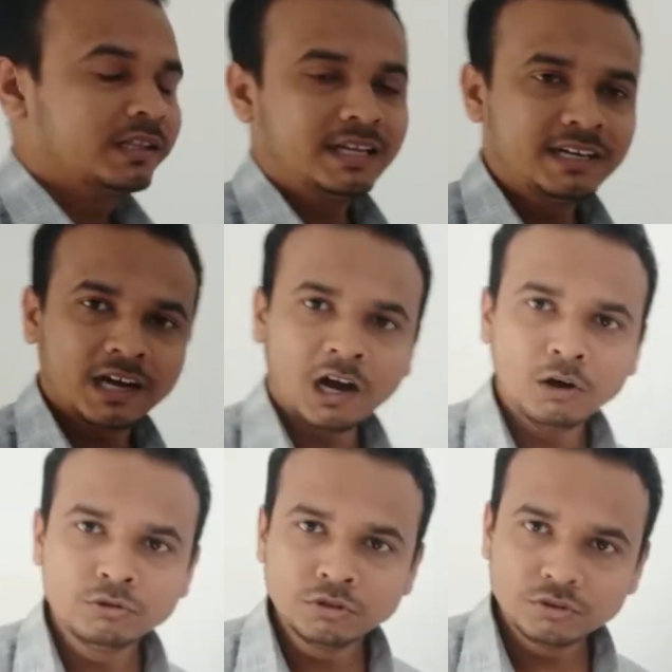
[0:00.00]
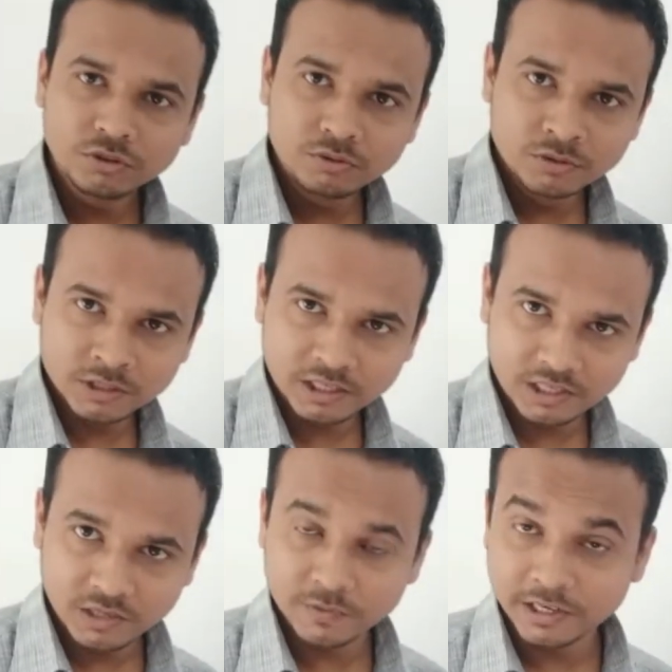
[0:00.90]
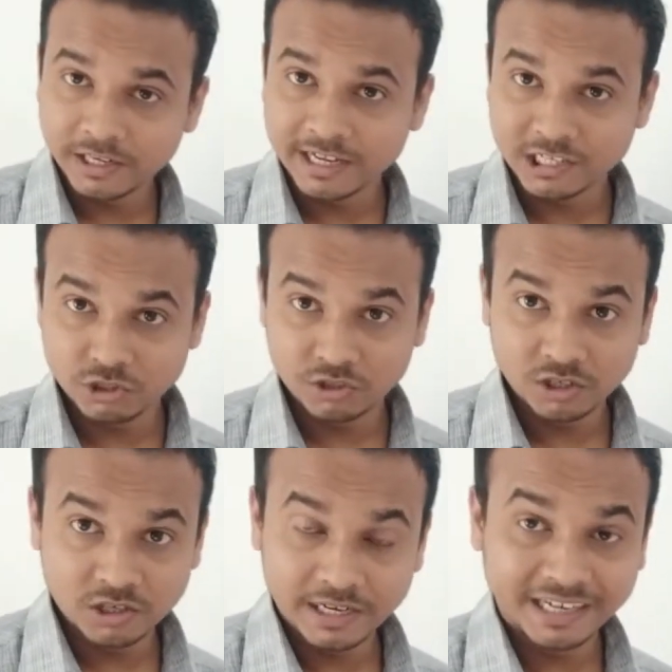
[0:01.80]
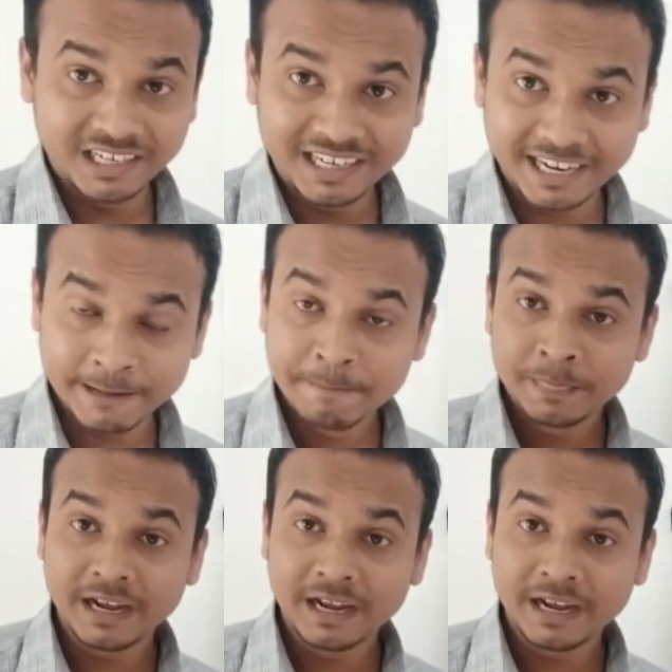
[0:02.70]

That how you should use a keyword in SEO title tag,